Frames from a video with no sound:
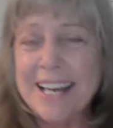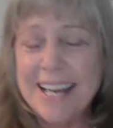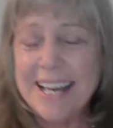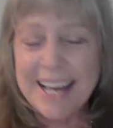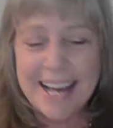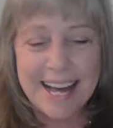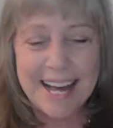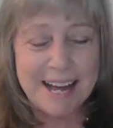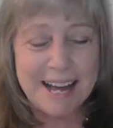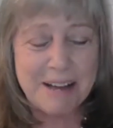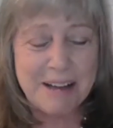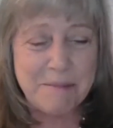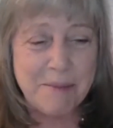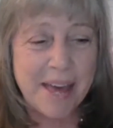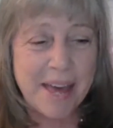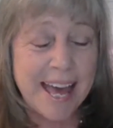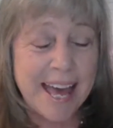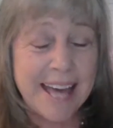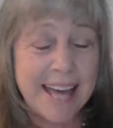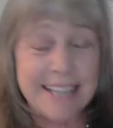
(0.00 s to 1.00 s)

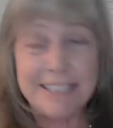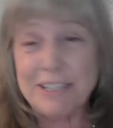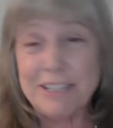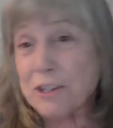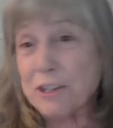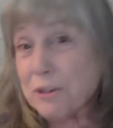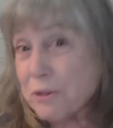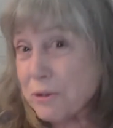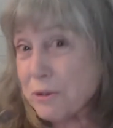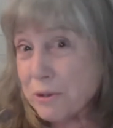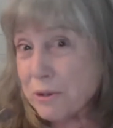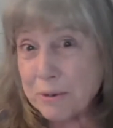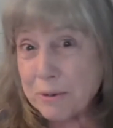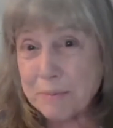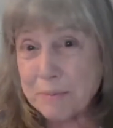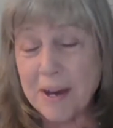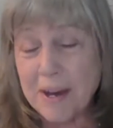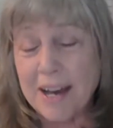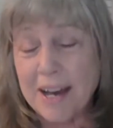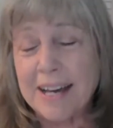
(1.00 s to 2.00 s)
And you
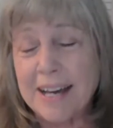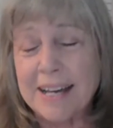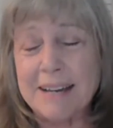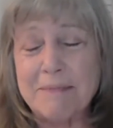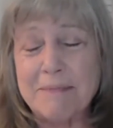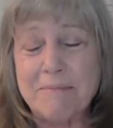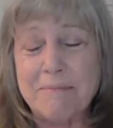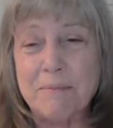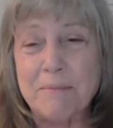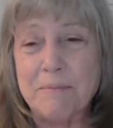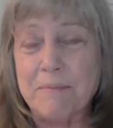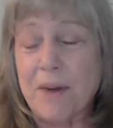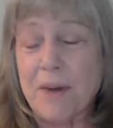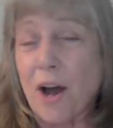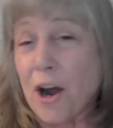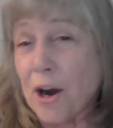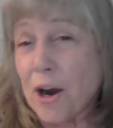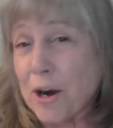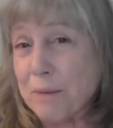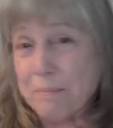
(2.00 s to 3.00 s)

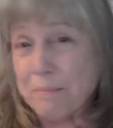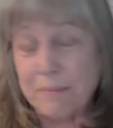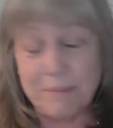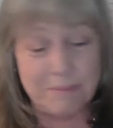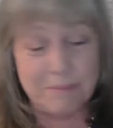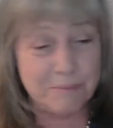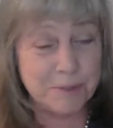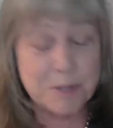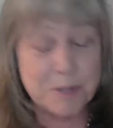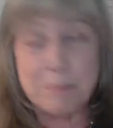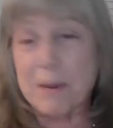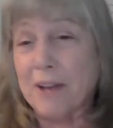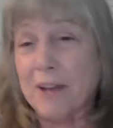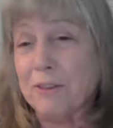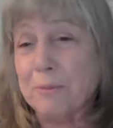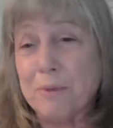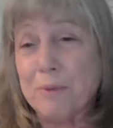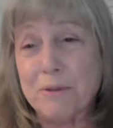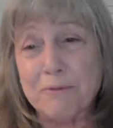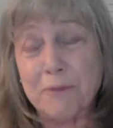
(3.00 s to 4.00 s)
are
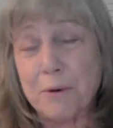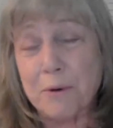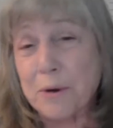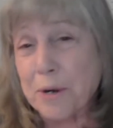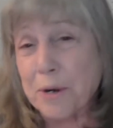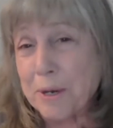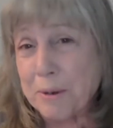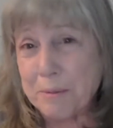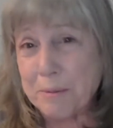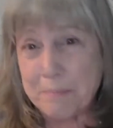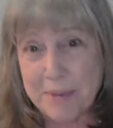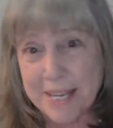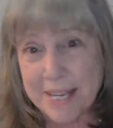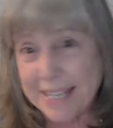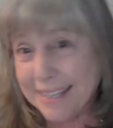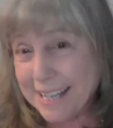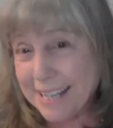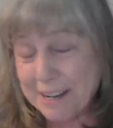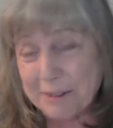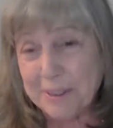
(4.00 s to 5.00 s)
responsible for
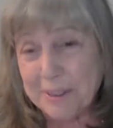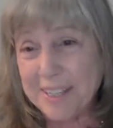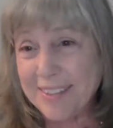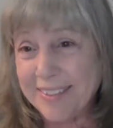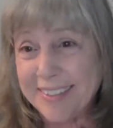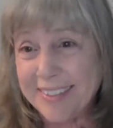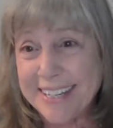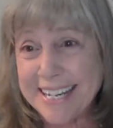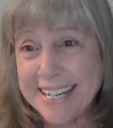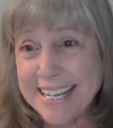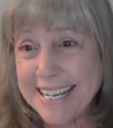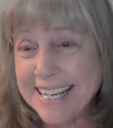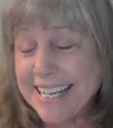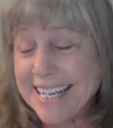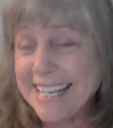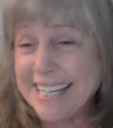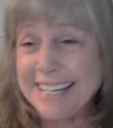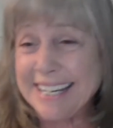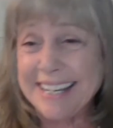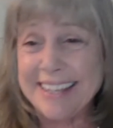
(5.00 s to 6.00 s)
being the only city
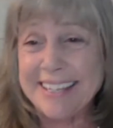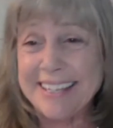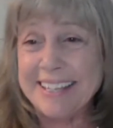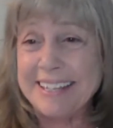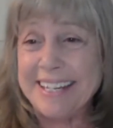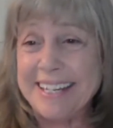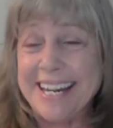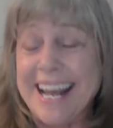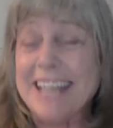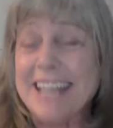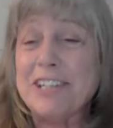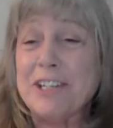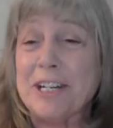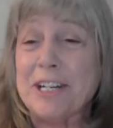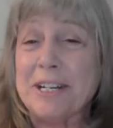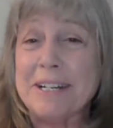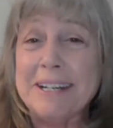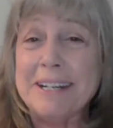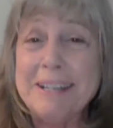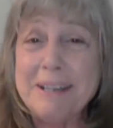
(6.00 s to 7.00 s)
in the
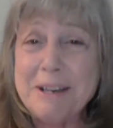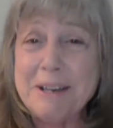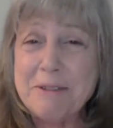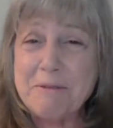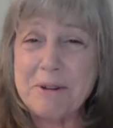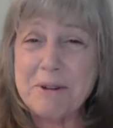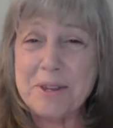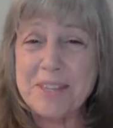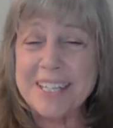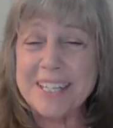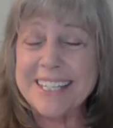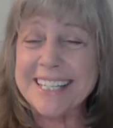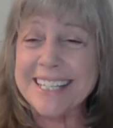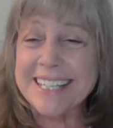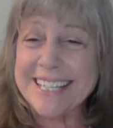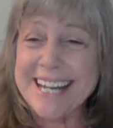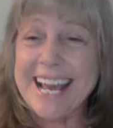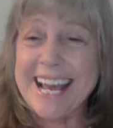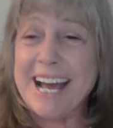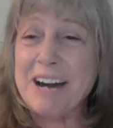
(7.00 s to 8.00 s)
nation where this
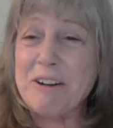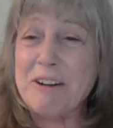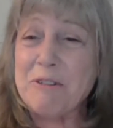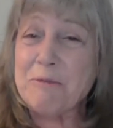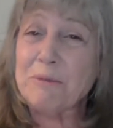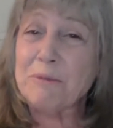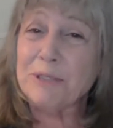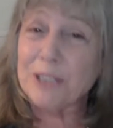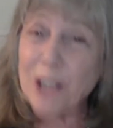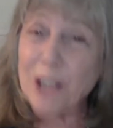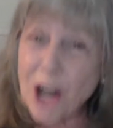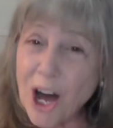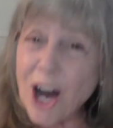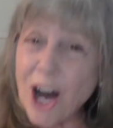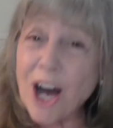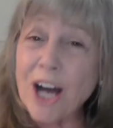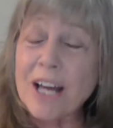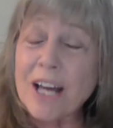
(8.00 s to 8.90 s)
is now law.